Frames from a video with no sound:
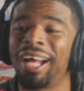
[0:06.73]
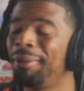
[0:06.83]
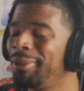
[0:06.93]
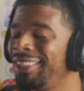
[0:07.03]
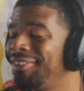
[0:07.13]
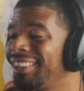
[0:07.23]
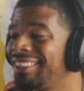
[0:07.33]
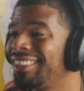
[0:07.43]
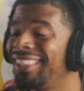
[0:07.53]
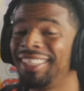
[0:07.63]
I believe
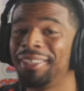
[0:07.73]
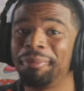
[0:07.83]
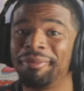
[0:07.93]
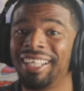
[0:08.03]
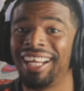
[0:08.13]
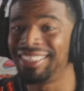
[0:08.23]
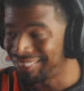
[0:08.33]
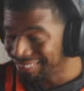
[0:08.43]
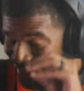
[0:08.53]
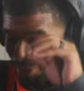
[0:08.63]
listening to him
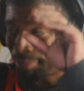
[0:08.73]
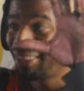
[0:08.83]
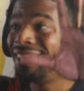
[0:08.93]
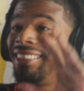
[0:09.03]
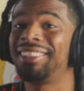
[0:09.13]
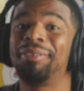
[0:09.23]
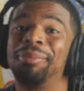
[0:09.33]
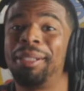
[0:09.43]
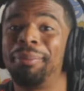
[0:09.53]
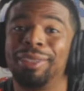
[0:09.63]
has completely shifted
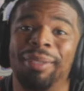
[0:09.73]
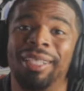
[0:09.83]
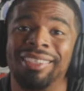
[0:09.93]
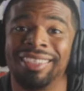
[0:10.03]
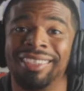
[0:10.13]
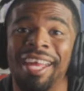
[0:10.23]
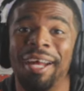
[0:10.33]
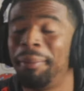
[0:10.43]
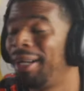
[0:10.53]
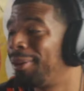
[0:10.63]
my perspective
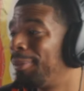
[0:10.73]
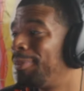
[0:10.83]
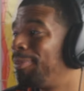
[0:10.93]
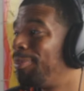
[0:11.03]
about